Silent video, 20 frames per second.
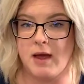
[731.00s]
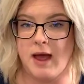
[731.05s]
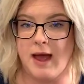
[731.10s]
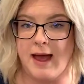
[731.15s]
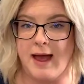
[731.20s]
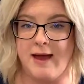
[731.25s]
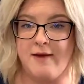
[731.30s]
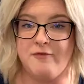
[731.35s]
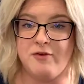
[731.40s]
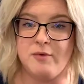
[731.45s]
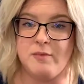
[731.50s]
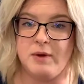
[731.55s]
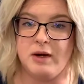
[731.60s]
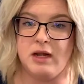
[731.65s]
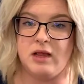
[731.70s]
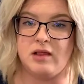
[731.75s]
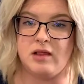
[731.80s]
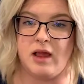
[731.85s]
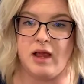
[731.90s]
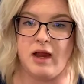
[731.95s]

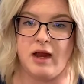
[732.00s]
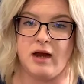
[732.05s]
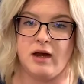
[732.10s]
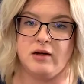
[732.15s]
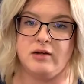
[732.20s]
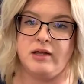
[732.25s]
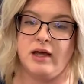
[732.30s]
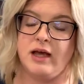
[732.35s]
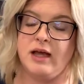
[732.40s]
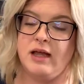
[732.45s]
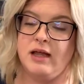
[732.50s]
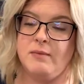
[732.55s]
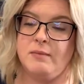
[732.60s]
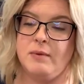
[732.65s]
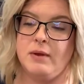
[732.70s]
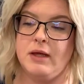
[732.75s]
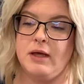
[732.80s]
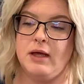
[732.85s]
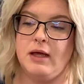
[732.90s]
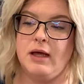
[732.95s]
Everybody's hair type
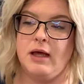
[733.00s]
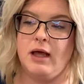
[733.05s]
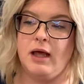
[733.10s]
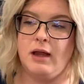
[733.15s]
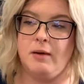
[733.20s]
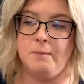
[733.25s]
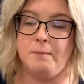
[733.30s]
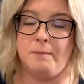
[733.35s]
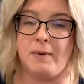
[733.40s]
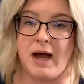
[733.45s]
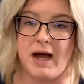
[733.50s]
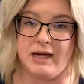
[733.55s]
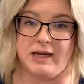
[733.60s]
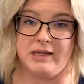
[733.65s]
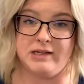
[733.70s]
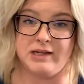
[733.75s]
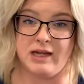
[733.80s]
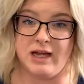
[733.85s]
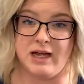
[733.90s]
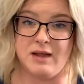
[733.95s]
and body
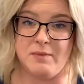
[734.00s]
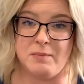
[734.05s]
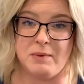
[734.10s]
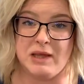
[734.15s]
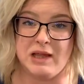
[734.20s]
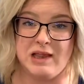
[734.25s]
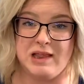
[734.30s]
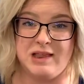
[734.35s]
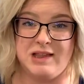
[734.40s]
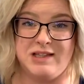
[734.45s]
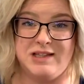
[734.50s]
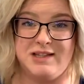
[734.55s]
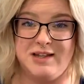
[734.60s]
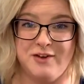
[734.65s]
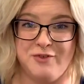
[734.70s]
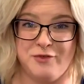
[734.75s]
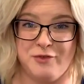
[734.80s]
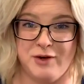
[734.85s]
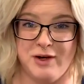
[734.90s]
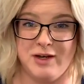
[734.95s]
type is
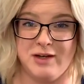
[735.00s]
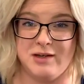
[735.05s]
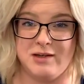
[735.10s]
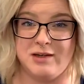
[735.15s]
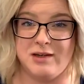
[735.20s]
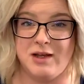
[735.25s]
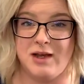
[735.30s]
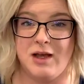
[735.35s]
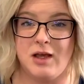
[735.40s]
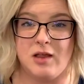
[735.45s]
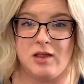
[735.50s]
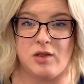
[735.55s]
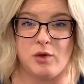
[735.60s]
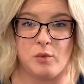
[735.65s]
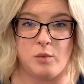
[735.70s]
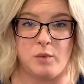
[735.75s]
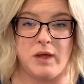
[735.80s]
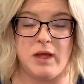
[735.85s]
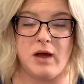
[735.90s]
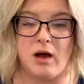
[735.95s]
different. So
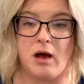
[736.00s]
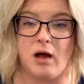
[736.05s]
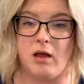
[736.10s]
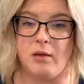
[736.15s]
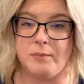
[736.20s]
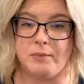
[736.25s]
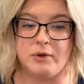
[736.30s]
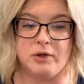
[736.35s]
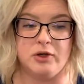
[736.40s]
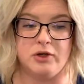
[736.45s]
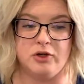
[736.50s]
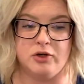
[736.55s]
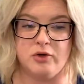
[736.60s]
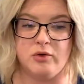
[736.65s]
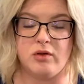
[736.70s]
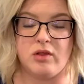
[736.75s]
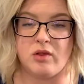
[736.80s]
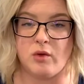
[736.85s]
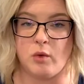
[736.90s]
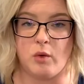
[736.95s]
we all
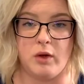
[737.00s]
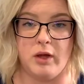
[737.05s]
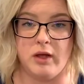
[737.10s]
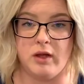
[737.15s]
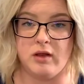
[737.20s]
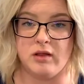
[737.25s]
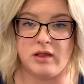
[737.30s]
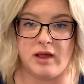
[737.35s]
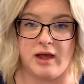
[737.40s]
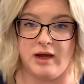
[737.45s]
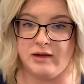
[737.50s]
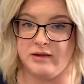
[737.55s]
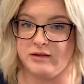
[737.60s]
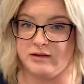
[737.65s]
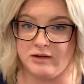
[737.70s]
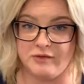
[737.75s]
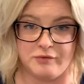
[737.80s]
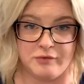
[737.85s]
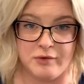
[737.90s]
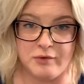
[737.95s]
produce oils at
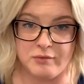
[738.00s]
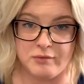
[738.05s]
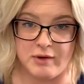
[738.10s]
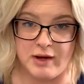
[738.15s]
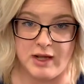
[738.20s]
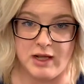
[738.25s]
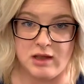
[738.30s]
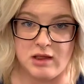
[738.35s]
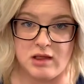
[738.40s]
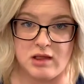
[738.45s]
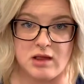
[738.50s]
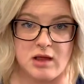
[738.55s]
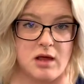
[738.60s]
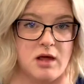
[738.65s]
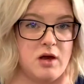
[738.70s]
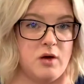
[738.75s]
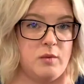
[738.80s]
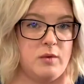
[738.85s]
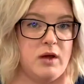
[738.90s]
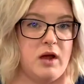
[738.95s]
different rates.
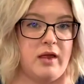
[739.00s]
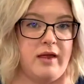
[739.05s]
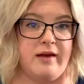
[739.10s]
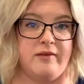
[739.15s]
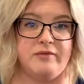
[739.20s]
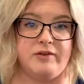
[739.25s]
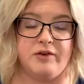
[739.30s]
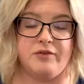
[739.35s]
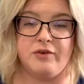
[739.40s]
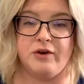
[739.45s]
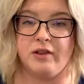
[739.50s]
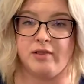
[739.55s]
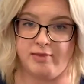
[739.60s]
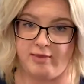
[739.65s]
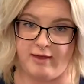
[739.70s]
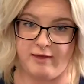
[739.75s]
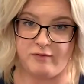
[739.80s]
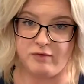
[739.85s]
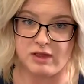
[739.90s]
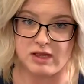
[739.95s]
We all have different
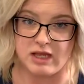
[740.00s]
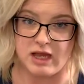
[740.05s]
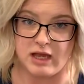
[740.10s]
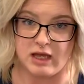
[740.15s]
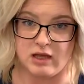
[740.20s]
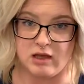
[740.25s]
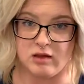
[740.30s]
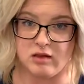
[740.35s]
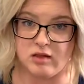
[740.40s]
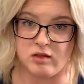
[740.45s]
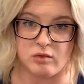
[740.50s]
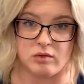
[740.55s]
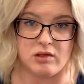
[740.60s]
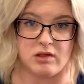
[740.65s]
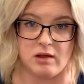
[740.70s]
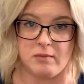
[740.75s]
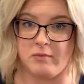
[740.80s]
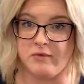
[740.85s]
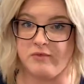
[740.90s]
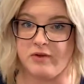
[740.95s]
lifestyles. So
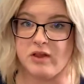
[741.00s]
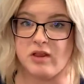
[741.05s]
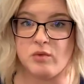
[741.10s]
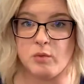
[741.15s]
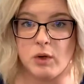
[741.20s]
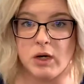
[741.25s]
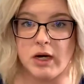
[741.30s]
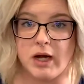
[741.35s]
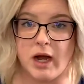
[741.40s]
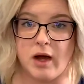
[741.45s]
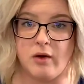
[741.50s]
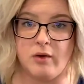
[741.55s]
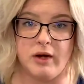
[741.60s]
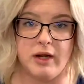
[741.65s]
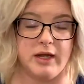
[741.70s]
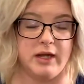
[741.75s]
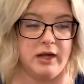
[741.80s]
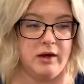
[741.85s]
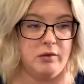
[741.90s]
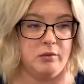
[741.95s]
some of us work out
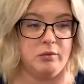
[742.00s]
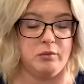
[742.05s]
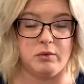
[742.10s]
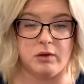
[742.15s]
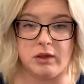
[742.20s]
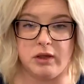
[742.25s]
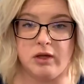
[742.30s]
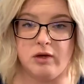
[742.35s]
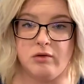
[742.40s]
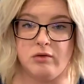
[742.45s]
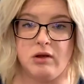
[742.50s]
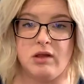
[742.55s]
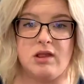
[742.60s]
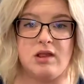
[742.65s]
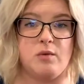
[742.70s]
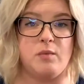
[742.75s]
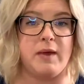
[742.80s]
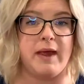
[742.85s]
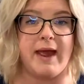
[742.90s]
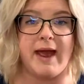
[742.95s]
and get really greasy.
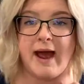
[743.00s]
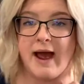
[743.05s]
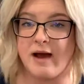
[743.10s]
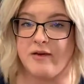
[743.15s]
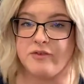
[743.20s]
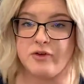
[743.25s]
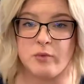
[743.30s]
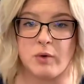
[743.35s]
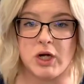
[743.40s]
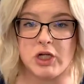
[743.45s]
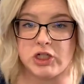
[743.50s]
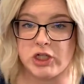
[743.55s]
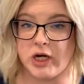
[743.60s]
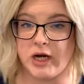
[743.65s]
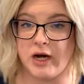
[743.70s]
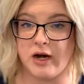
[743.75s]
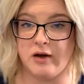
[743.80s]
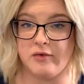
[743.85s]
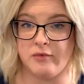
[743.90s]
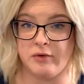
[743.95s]
We have to wash our
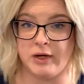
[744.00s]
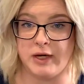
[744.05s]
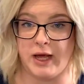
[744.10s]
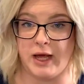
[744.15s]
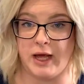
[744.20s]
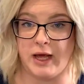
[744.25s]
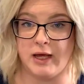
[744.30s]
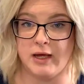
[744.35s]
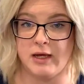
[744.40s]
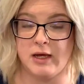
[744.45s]
hair every day.